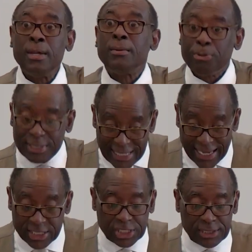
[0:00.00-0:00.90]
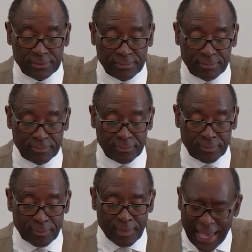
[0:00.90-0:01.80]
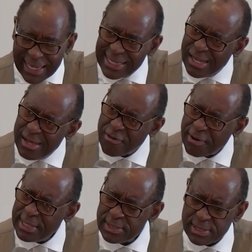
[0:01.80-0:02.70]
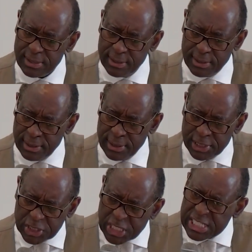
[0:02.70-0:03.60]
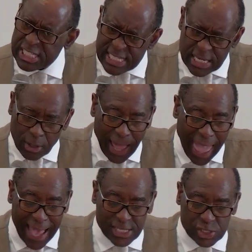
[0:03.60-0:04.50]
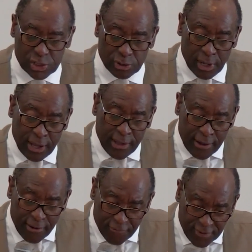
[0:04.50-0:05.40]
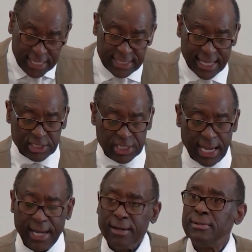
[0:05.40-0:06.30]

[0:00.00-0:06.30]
protection, and deliverance. She still has to feed that child.